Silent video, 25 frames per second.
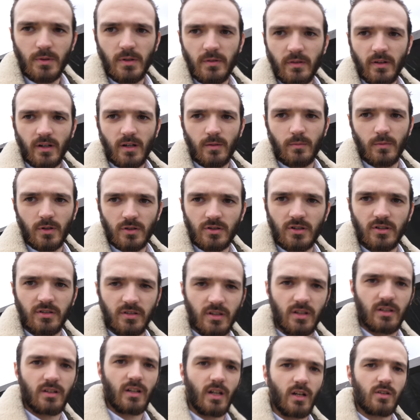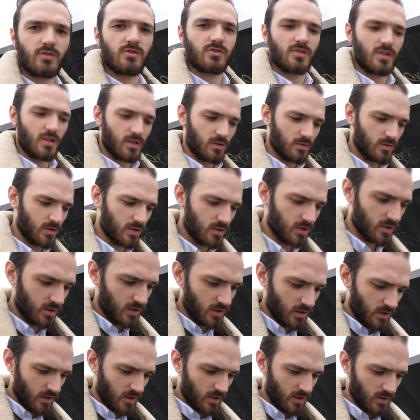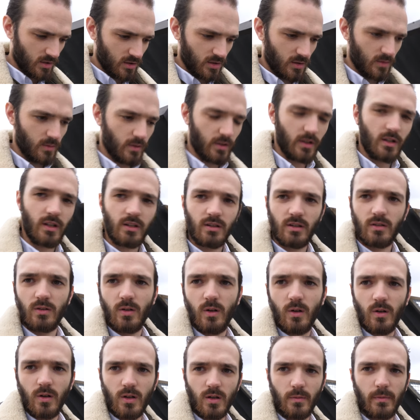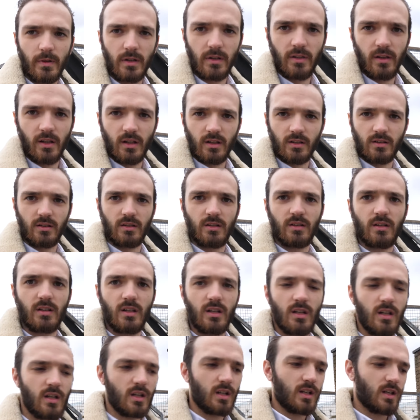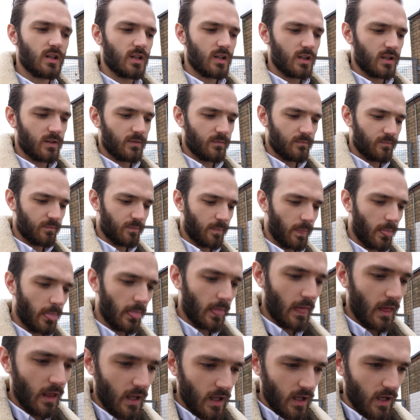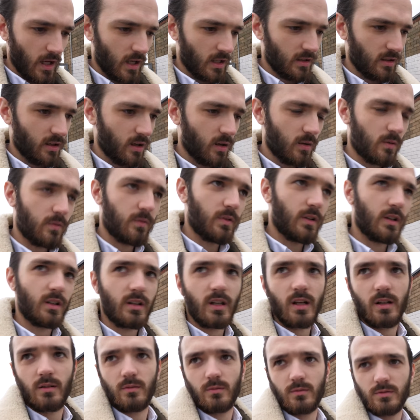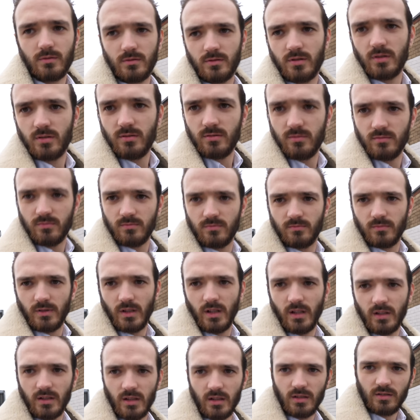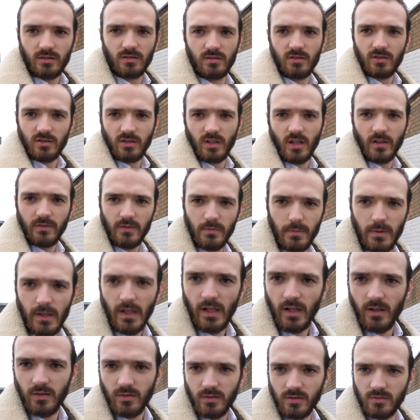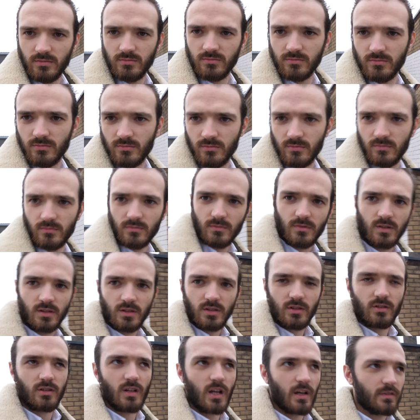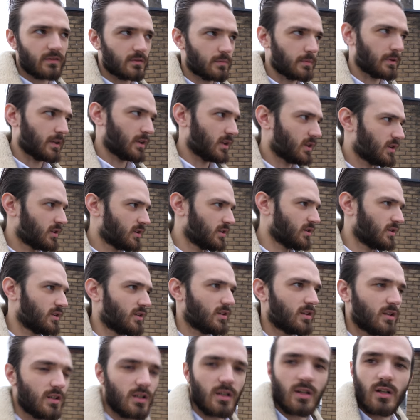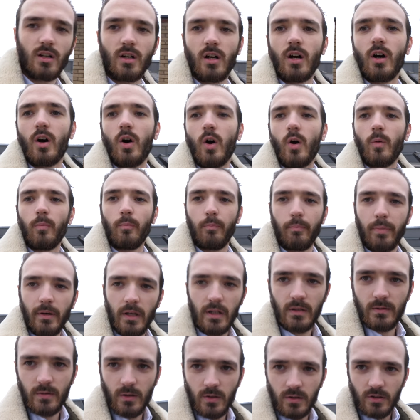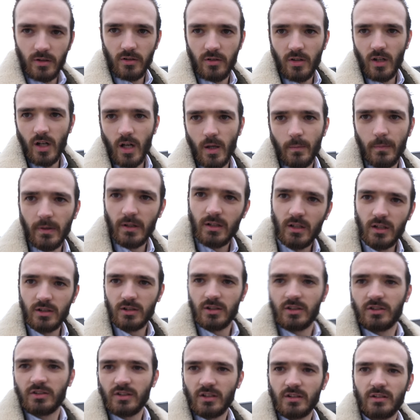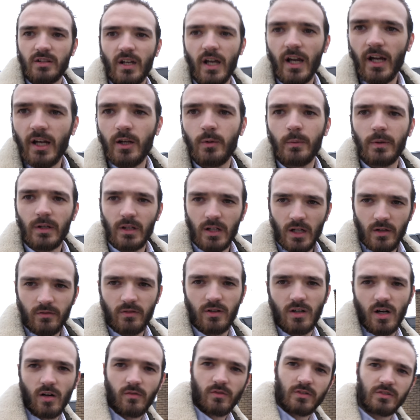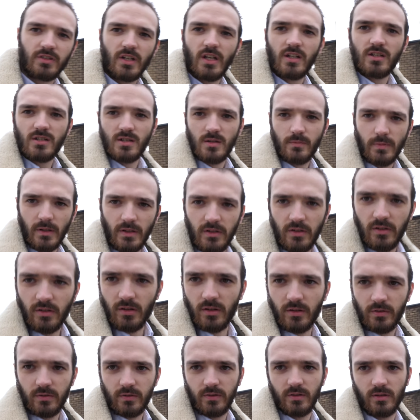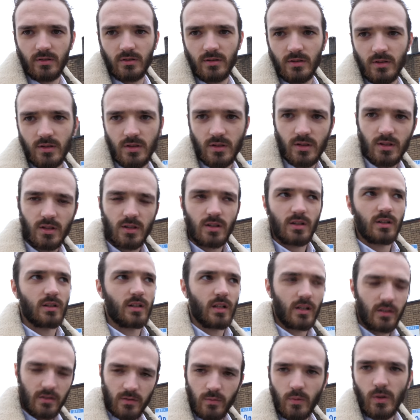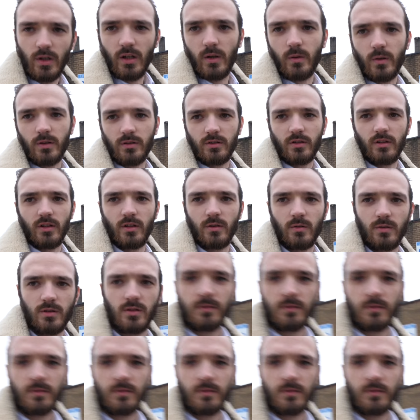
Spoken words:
be very much a sit down show. I get to talk about things, and hopefully that would mean that it doesn't have to be loud, it doesn't have to be upbeat all the time. We can actually sit down, we can have a conversation about stuff. That's what I want to do.